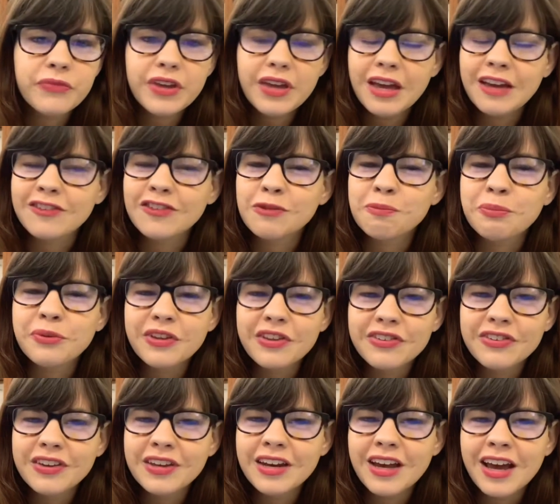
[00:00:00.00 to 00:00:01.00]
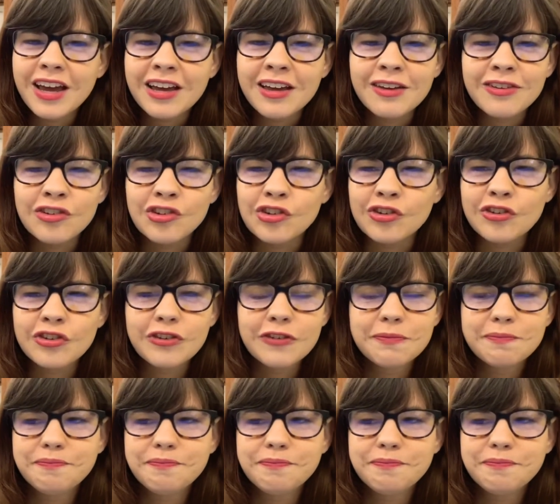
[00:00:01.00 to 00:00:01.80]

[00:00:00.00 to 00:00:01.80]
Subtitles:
explicit and just